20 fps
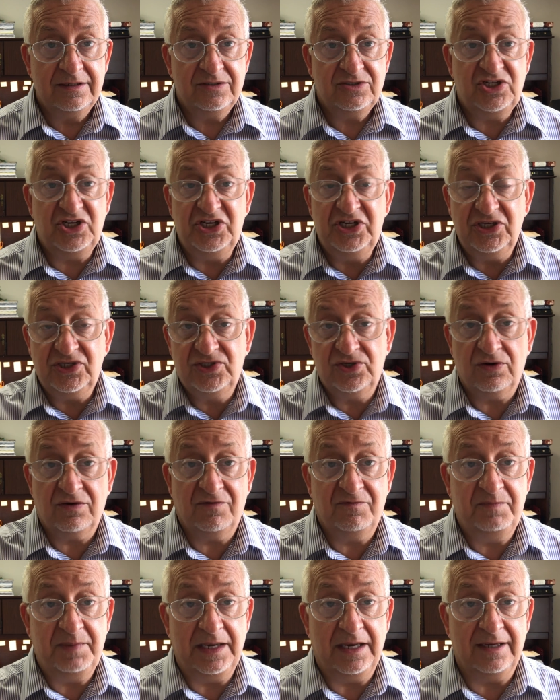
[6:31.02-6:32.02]
to
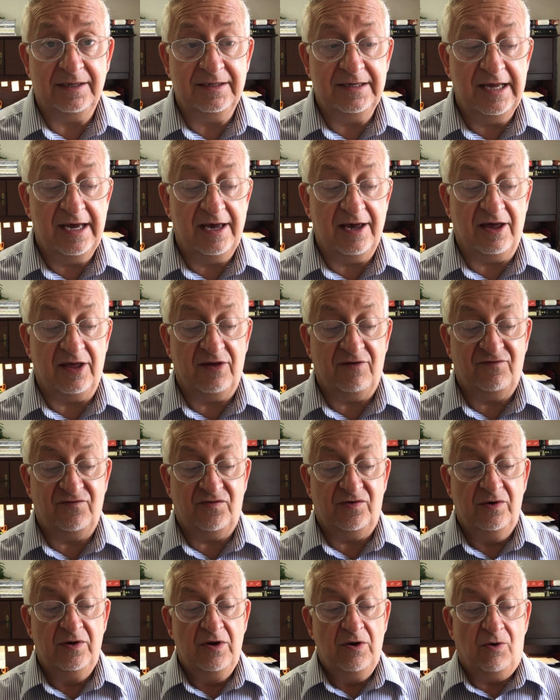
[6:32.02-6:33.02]
deserve being
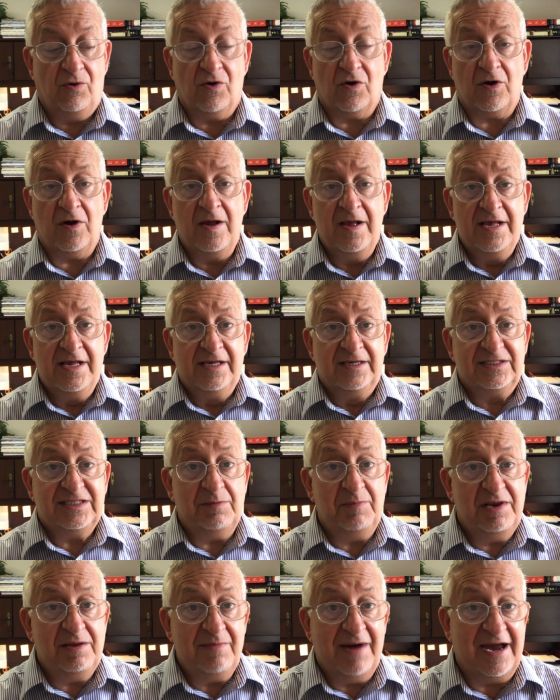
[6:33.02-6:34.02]
deaf. Or
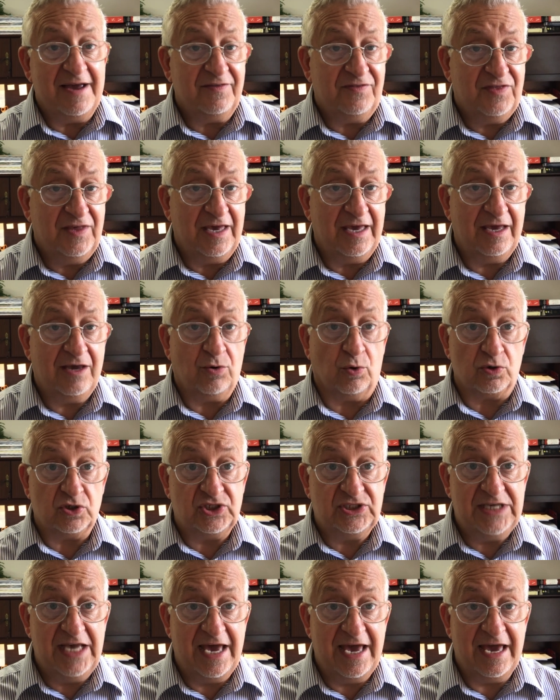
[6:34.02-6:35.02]
somebody might think or
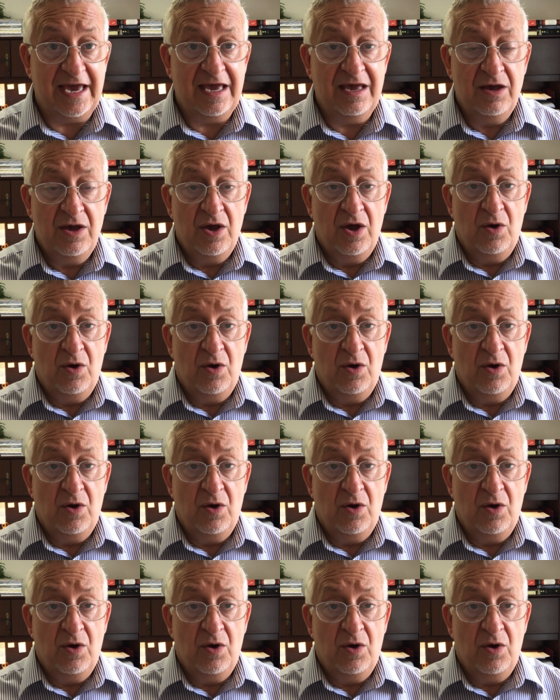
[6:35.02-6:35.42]
say,